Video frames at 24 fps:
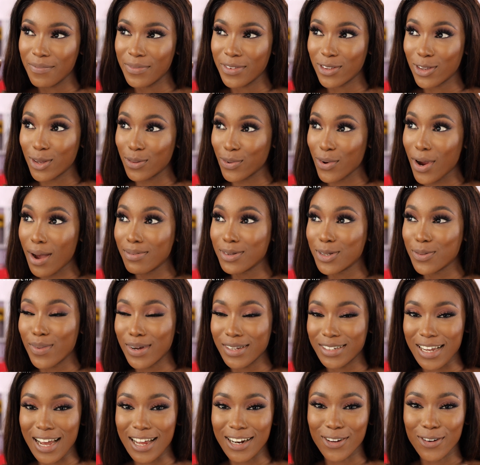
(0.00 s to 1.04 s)
subscribe to my
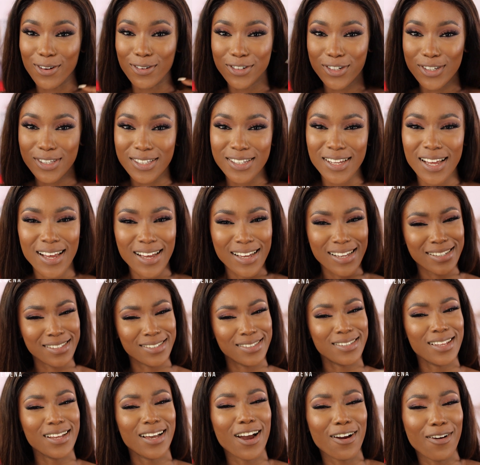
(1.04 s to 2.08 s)
channel. Just
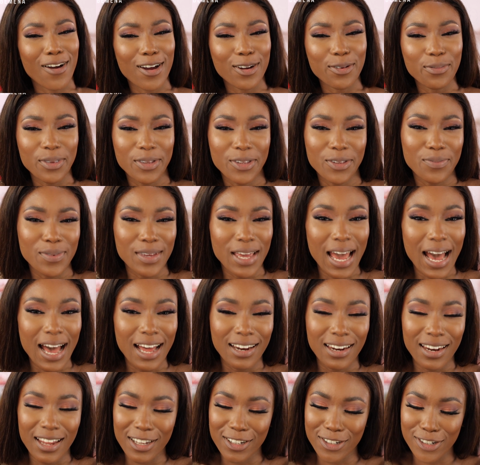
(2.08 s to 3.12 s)
stick around with me
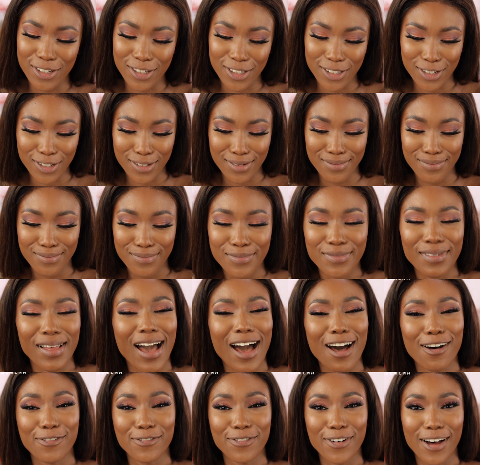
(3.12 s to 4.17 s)
and let's just
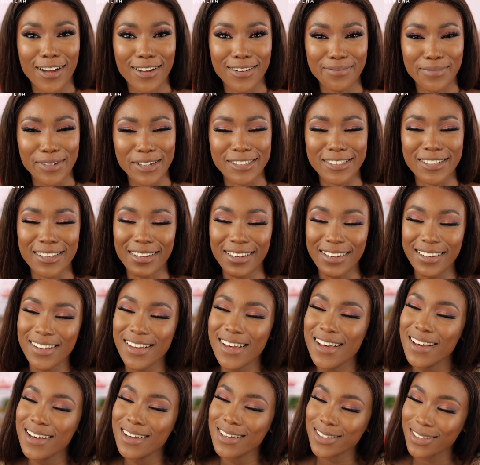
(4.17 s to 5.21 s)
have fun, basically.
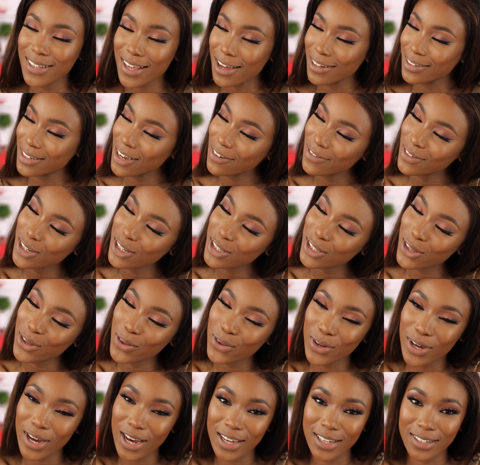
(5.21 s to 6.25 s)
So yeah, I'll definitely see
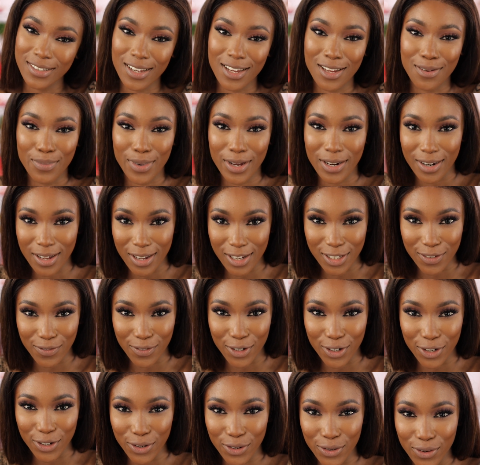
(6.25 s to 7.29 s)
you guys in my next
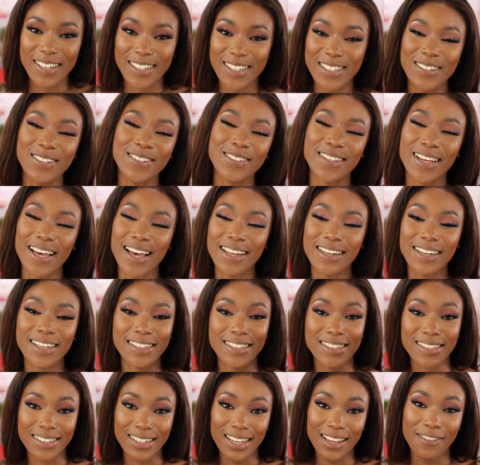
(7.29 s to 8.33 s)
video. Until then,
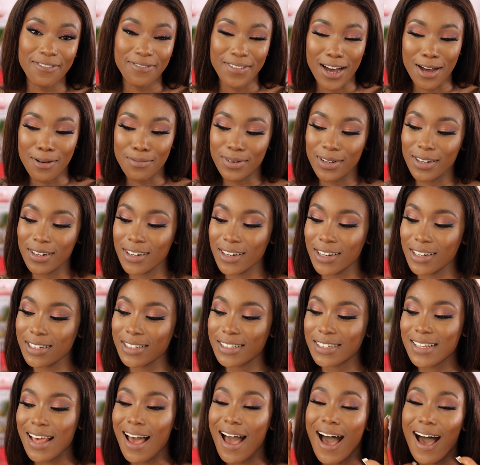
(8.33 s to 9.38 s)
stay
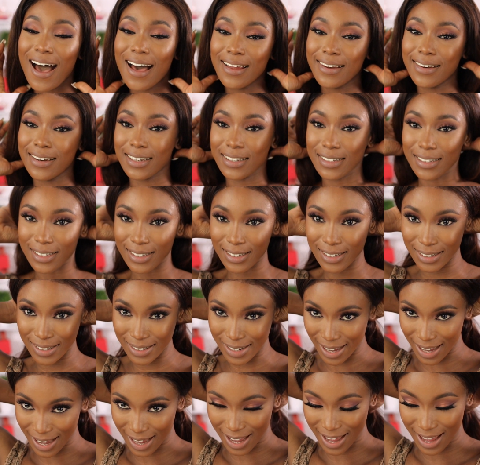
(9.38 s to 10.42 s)
fabulous and
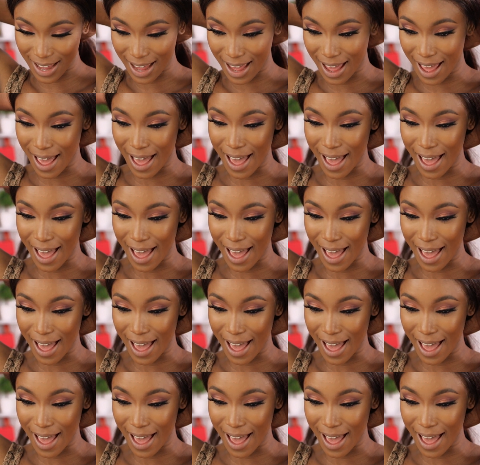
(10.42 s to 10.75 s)
stay